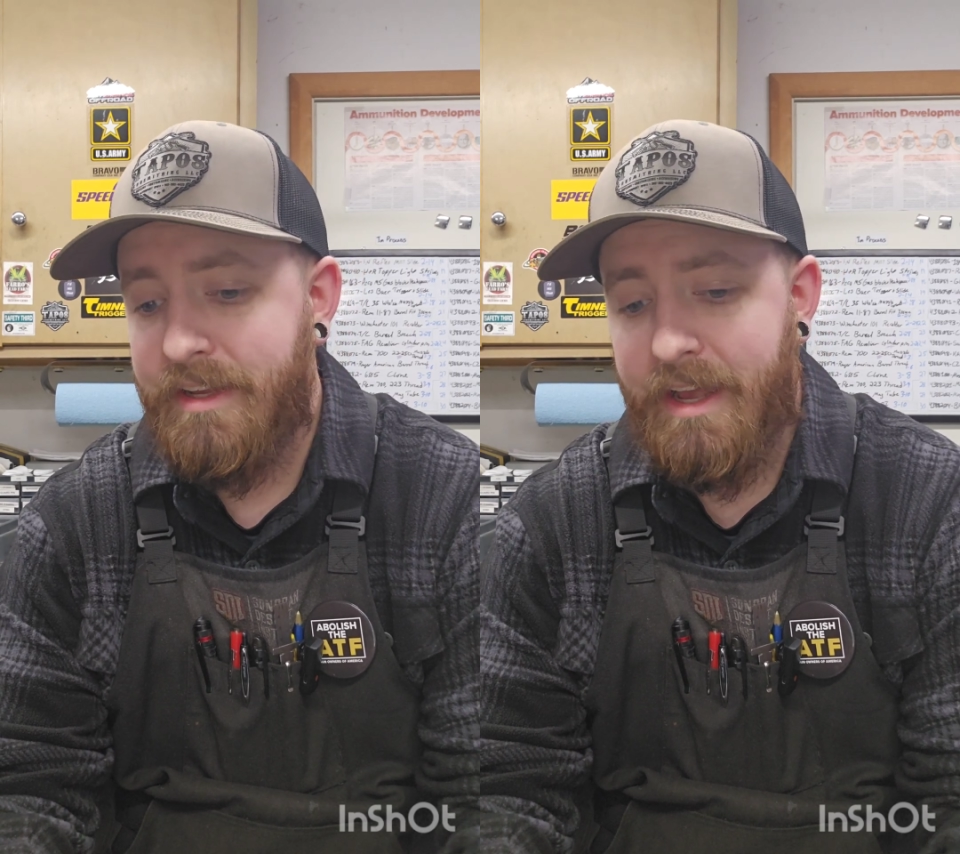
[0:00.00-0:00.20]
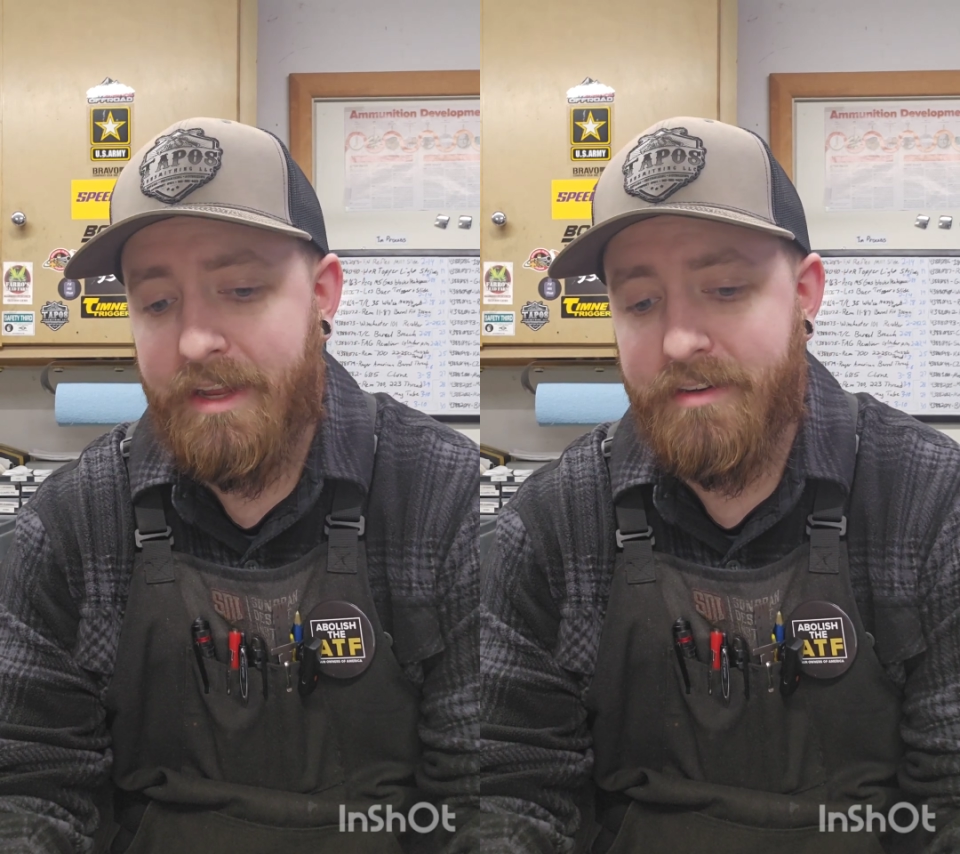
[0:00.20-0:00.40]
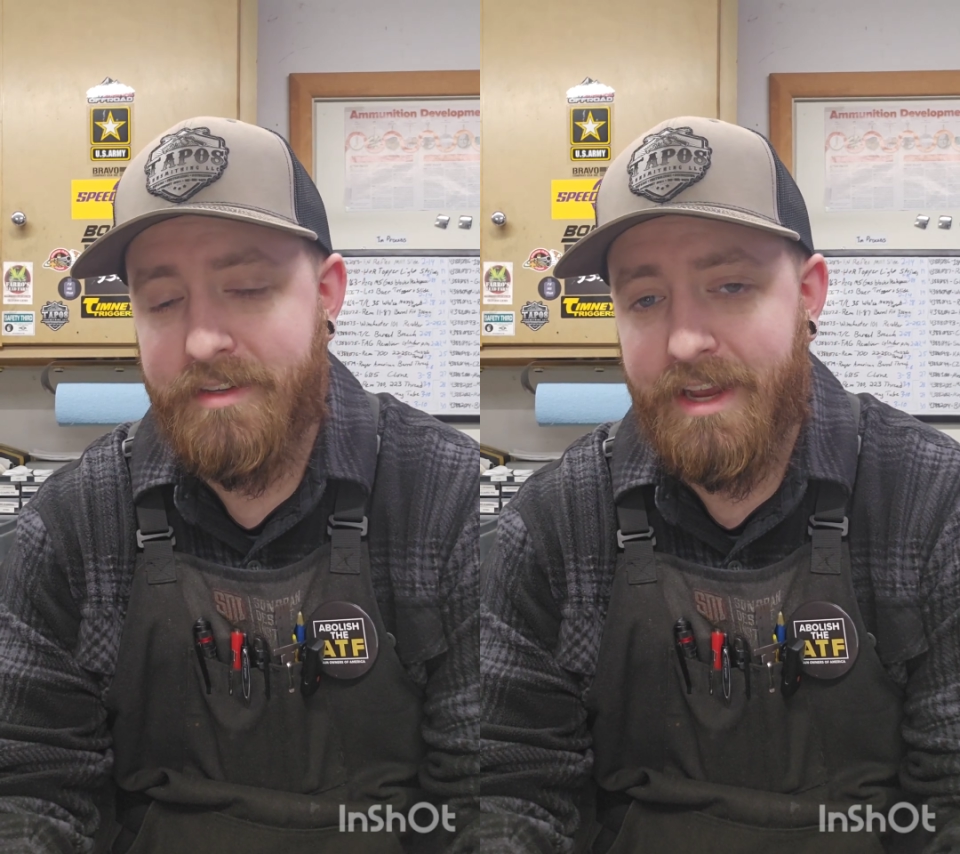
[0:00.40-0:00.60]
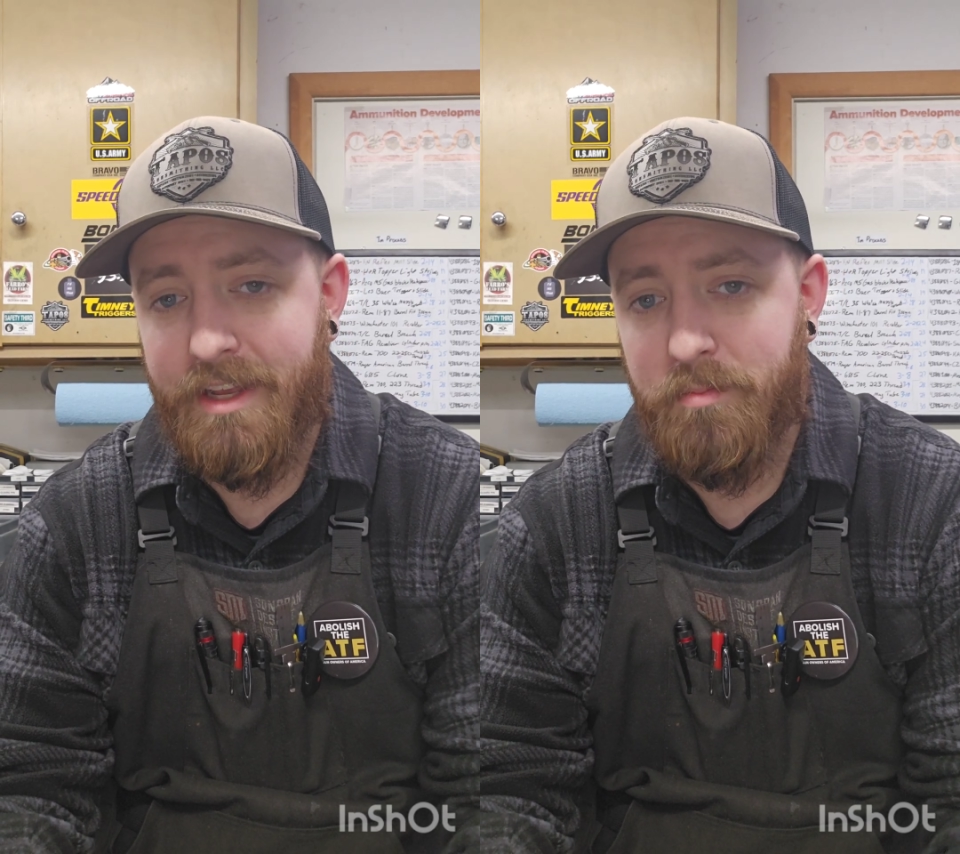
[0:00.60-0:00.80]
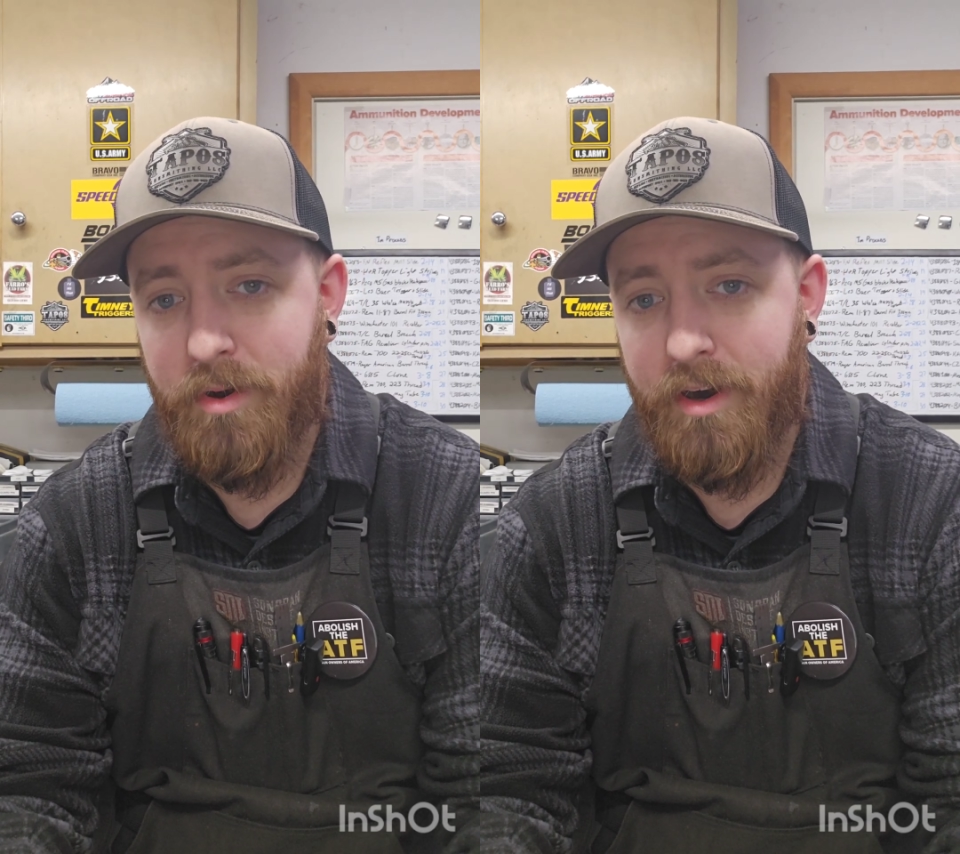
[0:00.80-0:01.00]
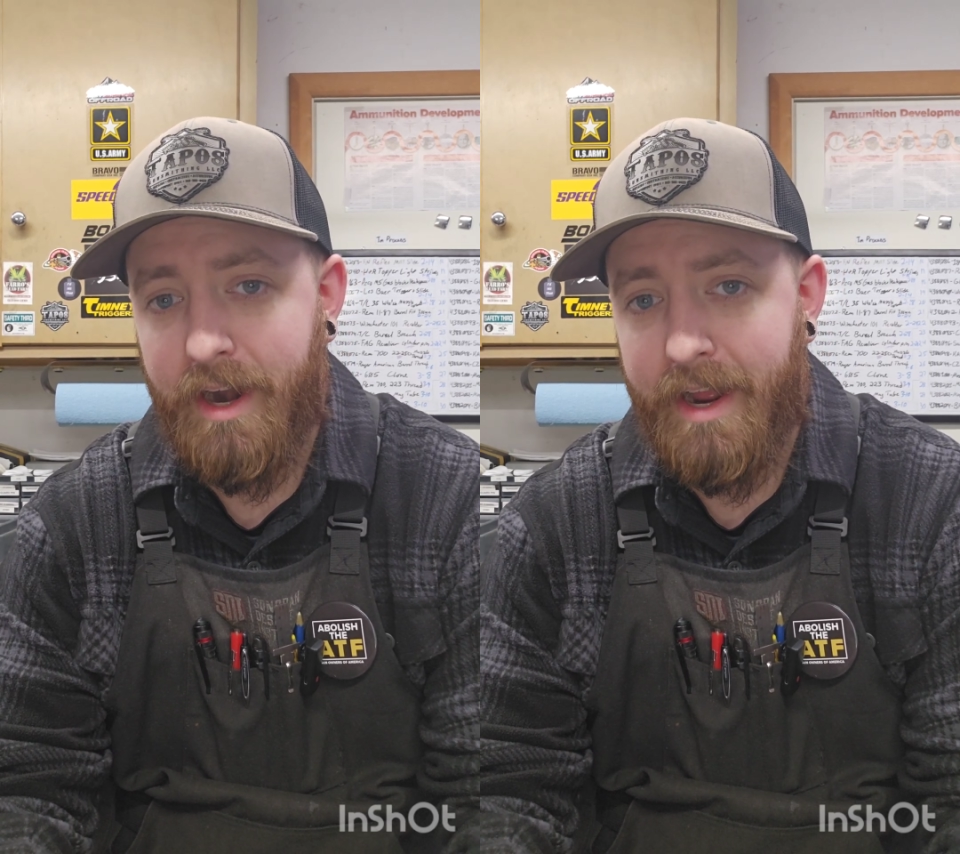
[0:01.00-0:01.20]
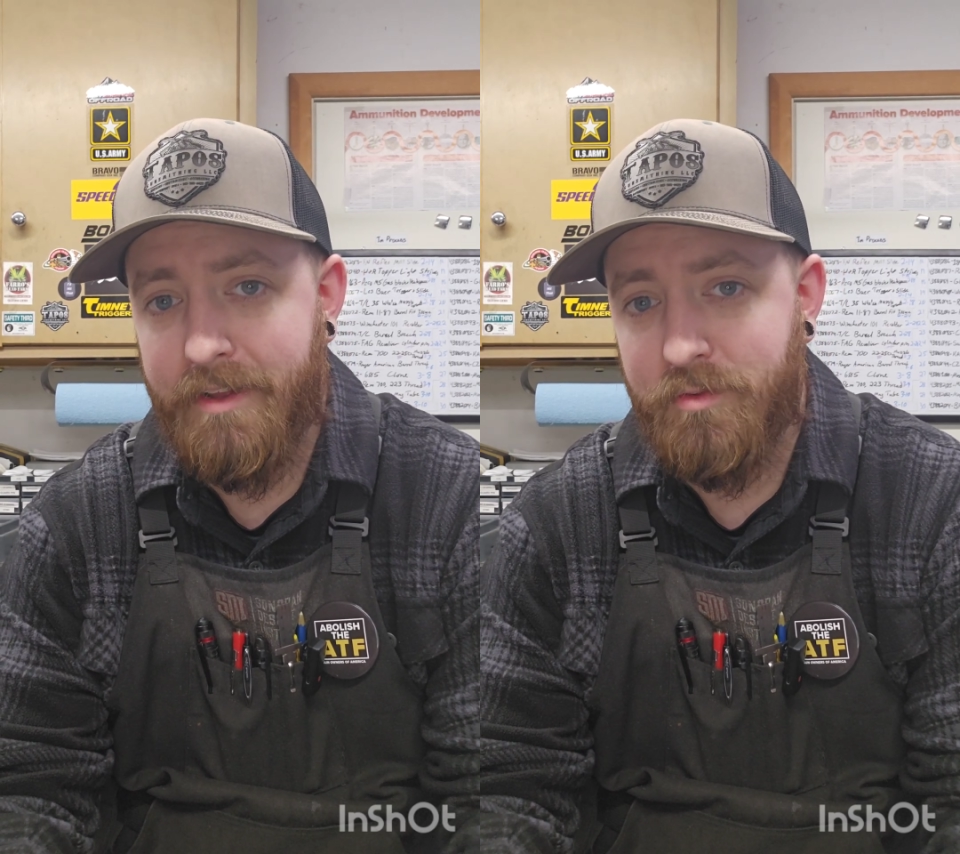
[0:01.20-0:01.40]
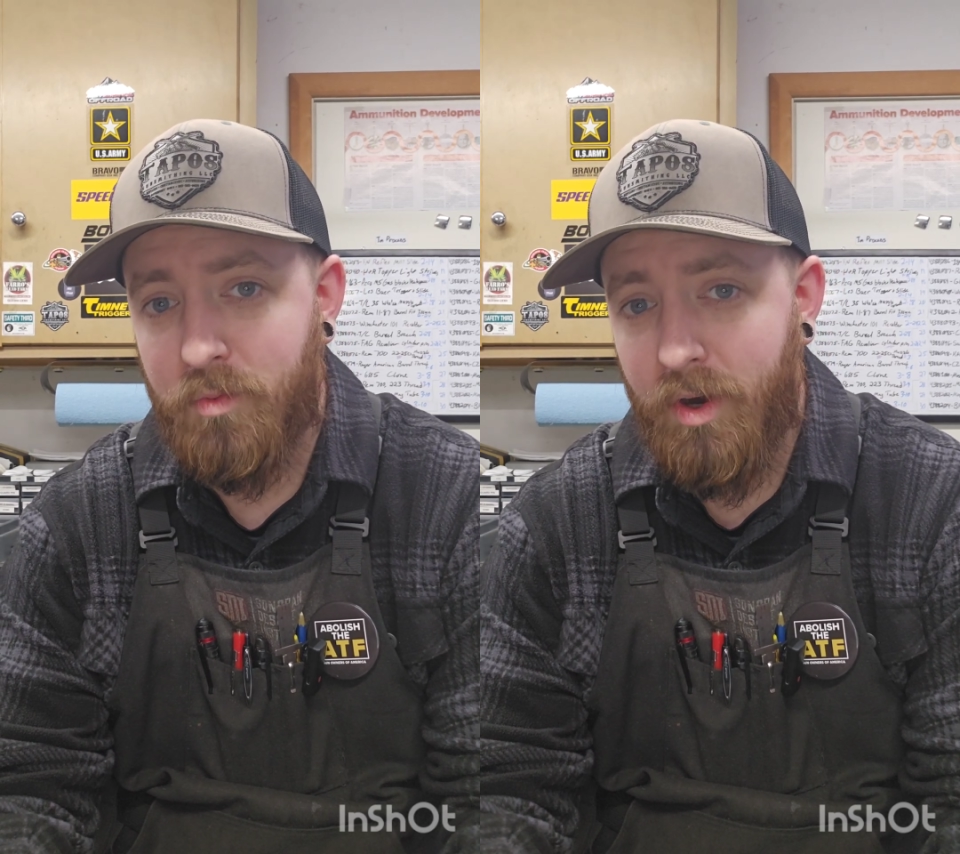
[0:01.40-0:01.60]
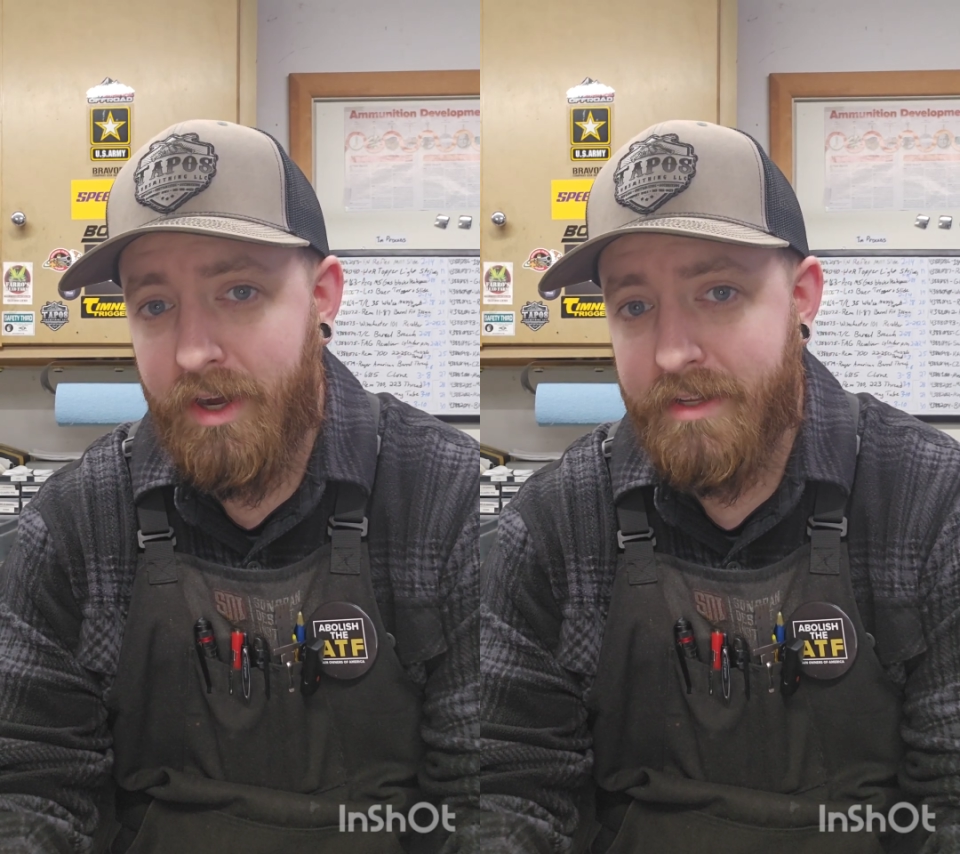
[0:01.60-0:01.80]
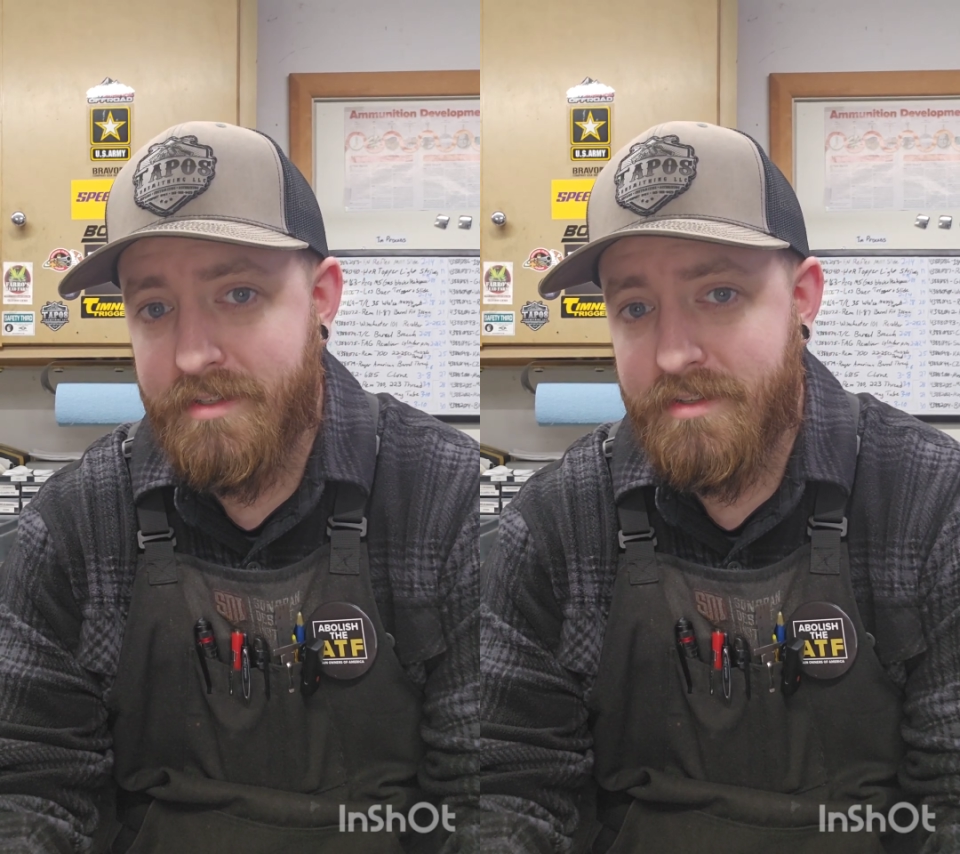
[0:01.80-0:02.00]
Had to take it apart as
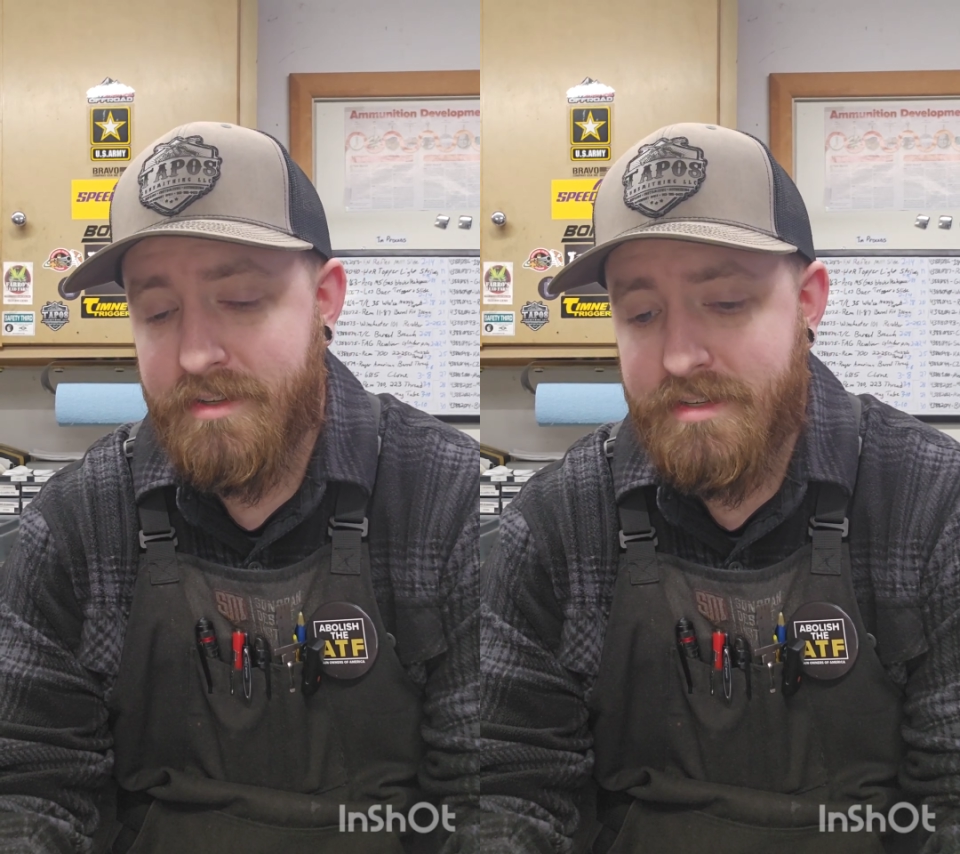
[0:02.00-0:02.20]
was.